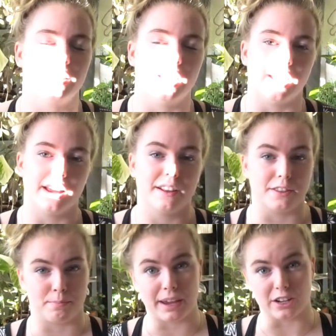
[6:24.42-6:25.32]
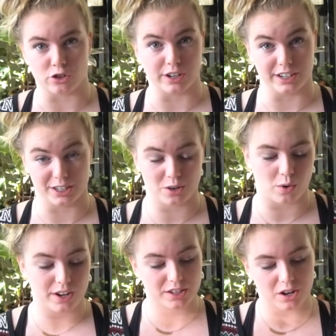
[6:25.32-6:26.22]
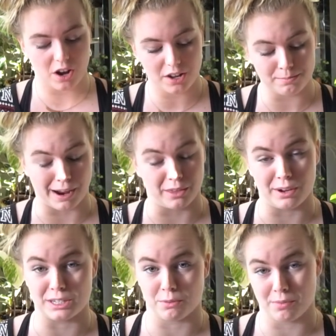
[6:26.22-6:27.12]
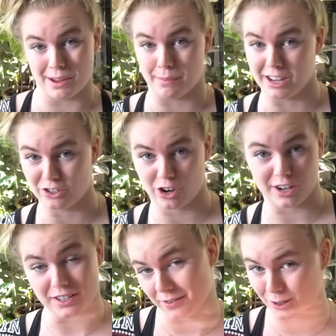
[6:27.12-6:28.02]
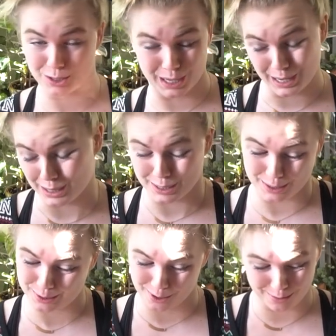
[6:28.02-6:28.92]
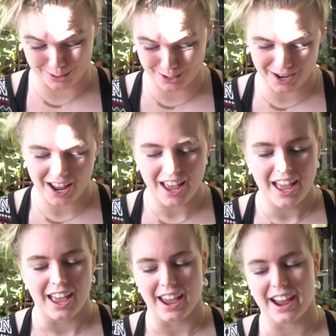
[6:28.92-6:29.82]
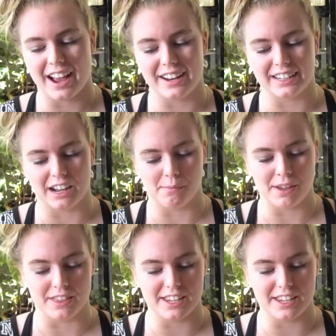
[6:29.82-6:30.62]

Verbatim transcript: the patron Discord is called. By the way, support me on Patreon. It's the first link in the description. And